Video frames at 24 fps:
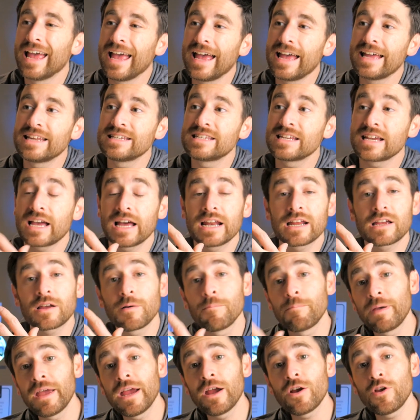And to kind of
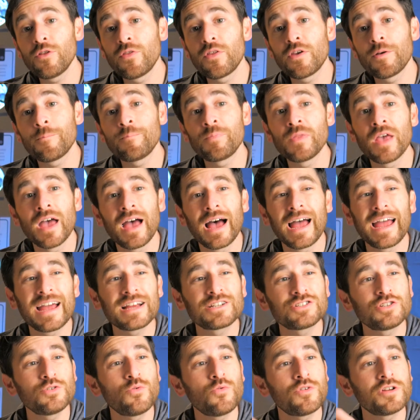compare them, I
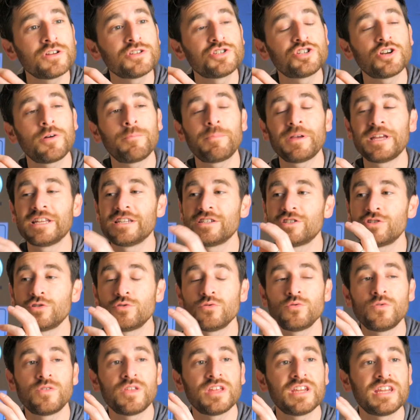actually want to jump
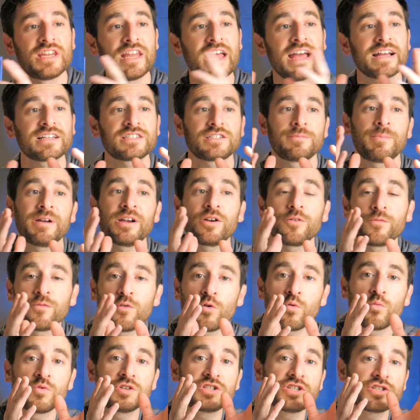into the next
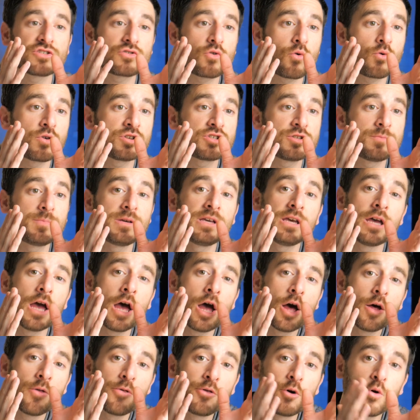microphone, which is going to be
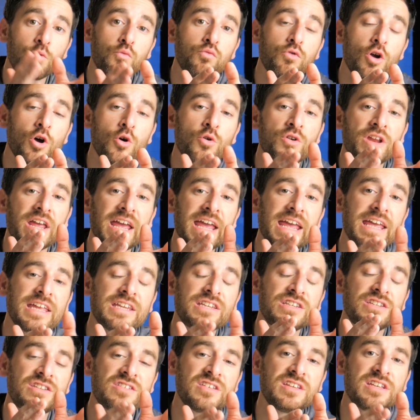the Rode
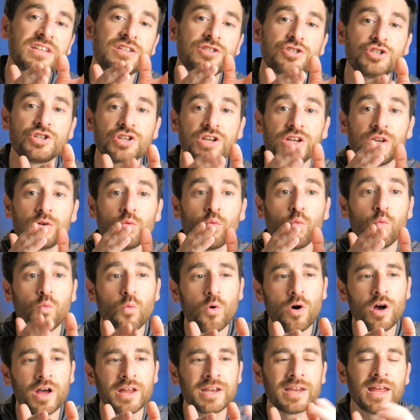
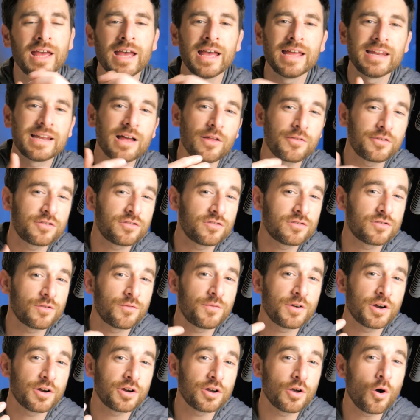NTG1. Now, this is a
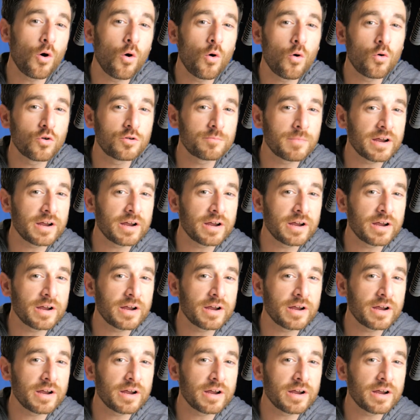very old